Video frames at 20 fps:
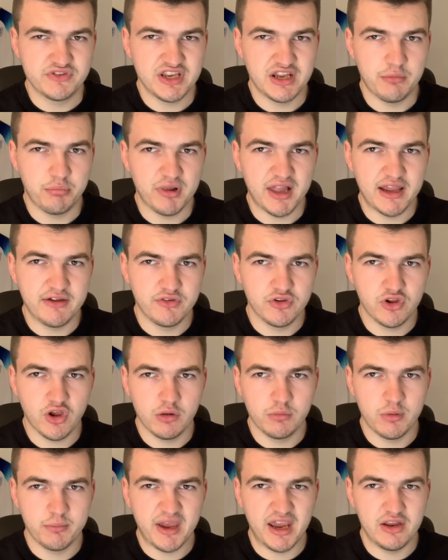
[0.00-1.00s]
player in
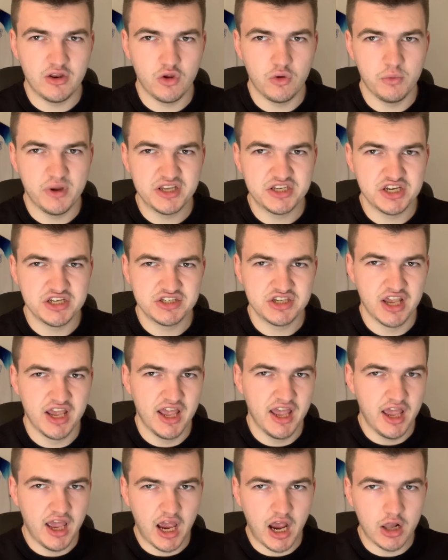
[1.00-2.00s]
Kobbie Mainoo which is
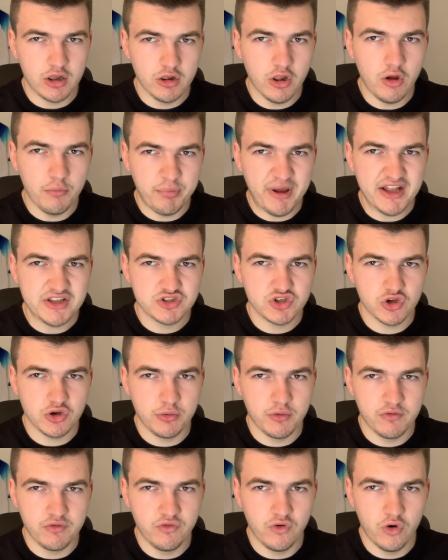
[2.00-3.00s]
a lot better
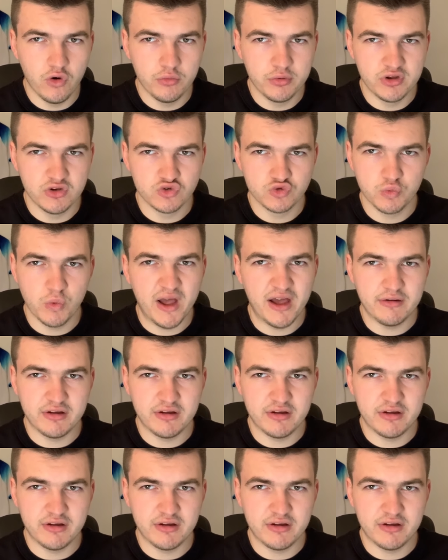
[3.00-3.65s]
going forward as well,